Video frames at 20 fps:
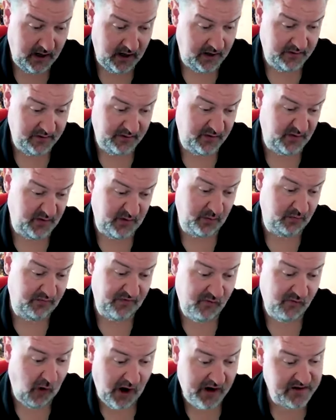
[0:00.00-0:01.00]
and the
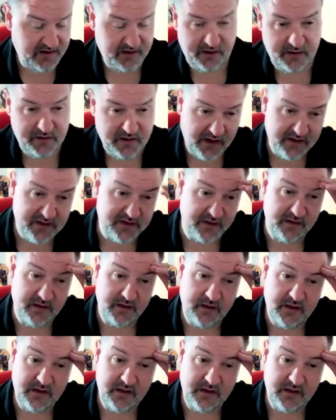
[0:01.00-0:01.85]
the writer who doesn't